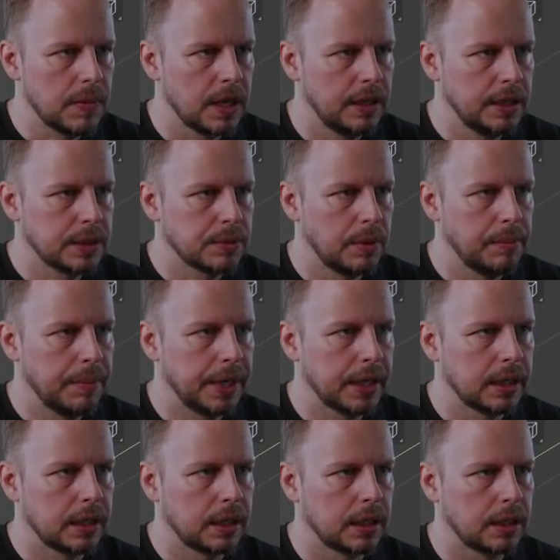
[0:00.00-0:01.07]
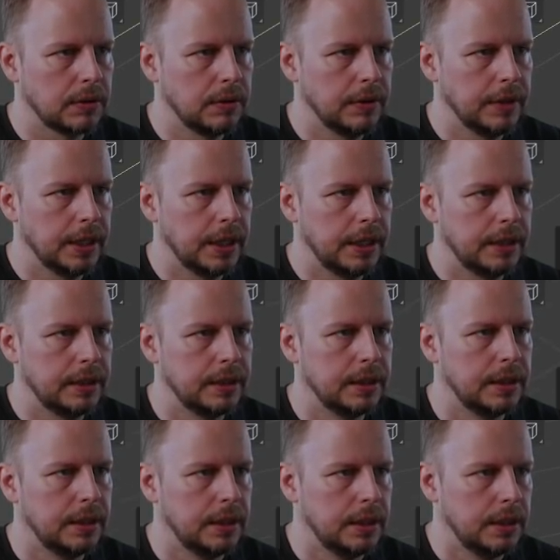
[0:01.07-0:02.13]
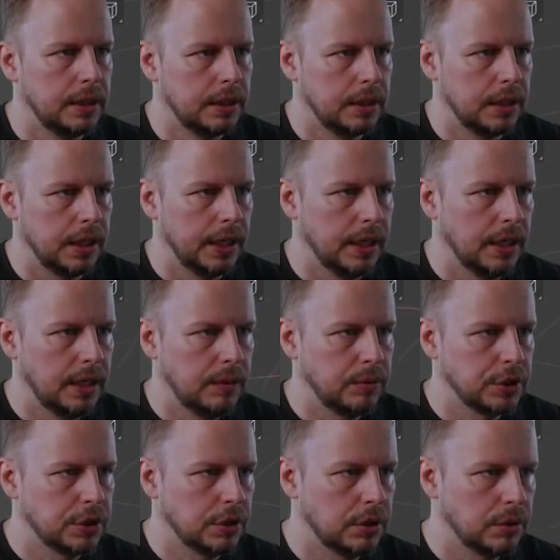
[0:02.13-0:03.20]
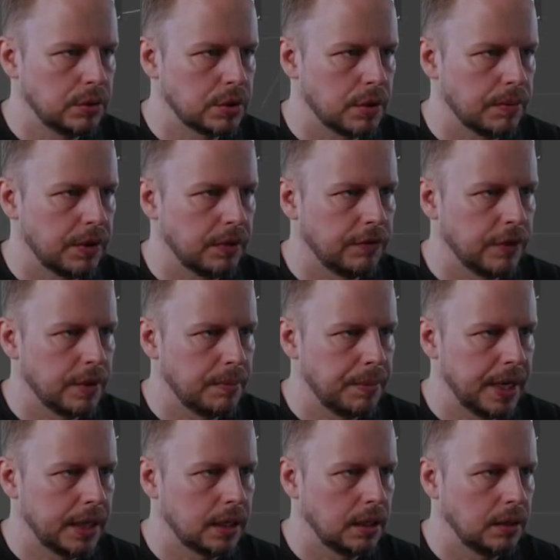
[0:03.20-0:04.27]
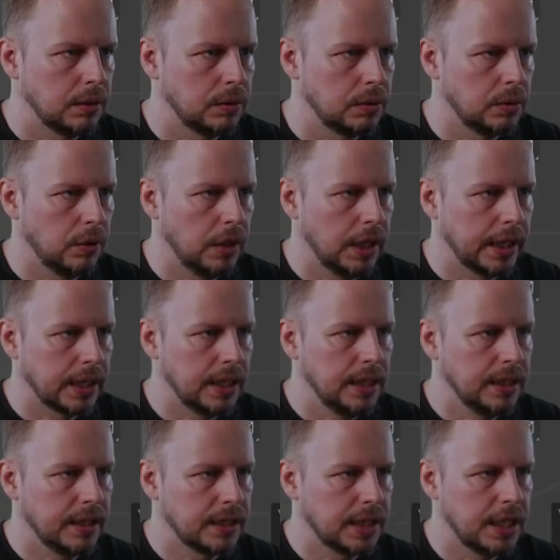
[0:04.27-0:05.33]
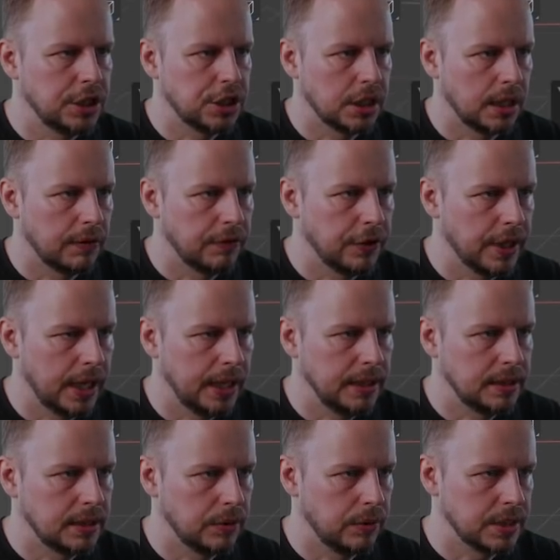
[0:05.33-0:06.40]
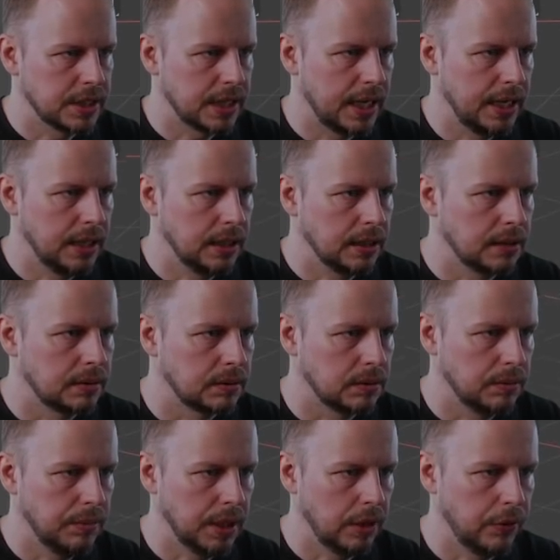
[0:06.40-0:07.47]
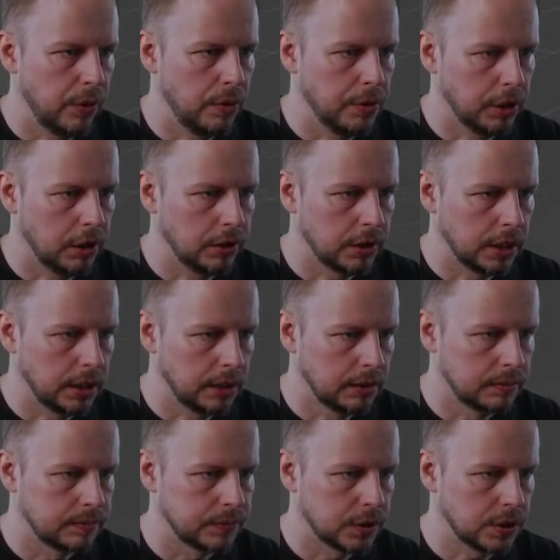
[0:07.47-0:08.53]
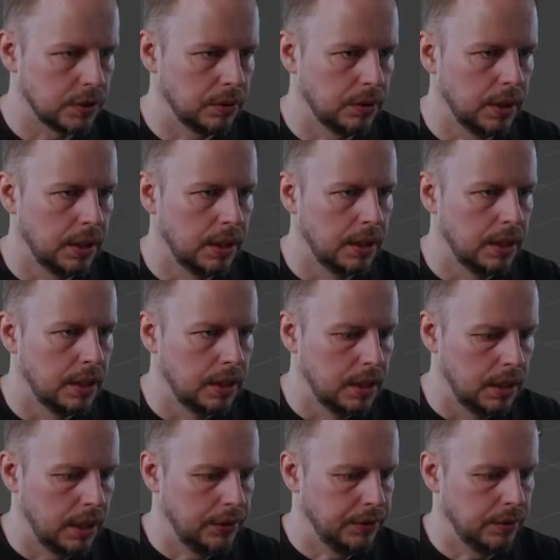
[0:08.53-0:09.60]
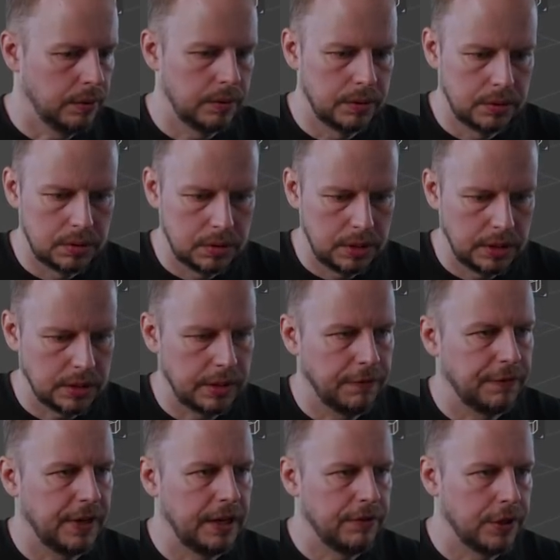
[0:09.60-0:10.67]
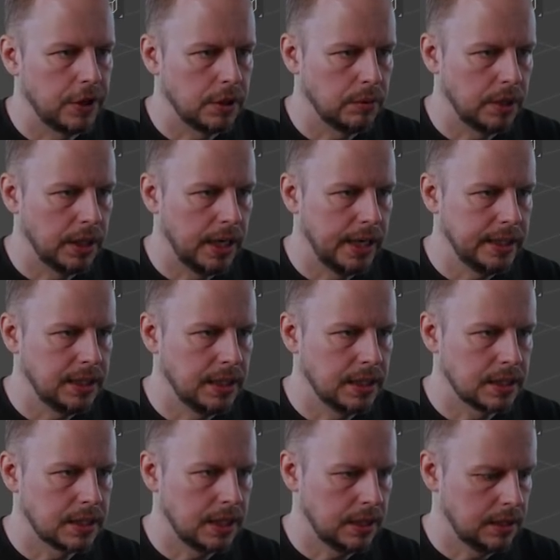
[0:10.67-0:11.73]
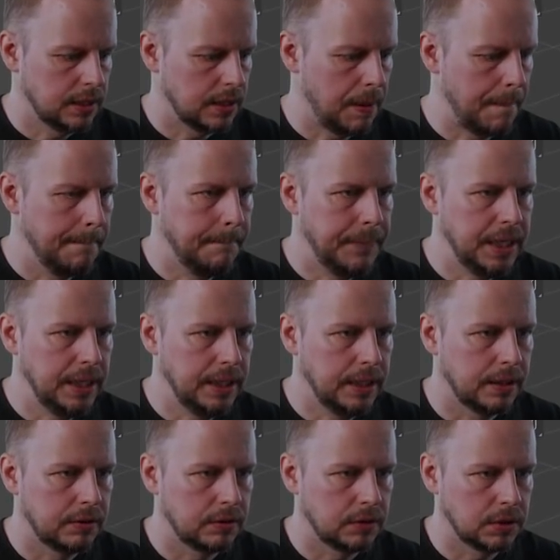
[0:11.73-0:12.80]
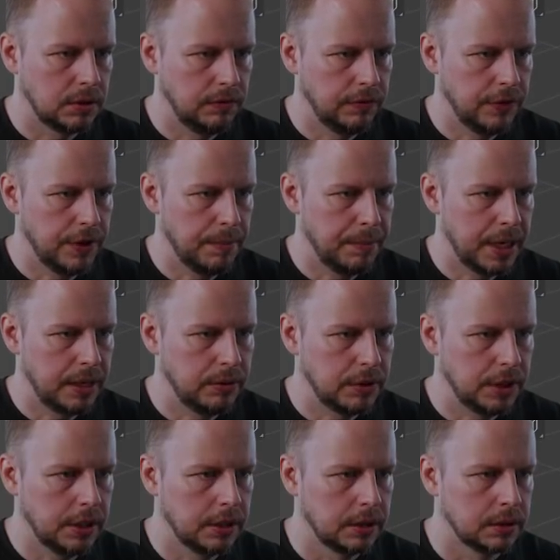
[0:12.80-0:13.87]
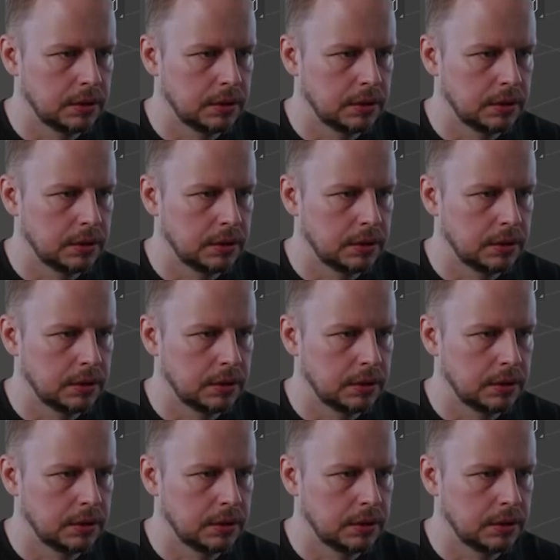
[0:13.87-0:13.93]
This one back to there. And here we should do something for the back now, or like an indentation now for the head to reside in. Little robot looking. So I'll do, I'll say 531, I to inset and B for the boundary.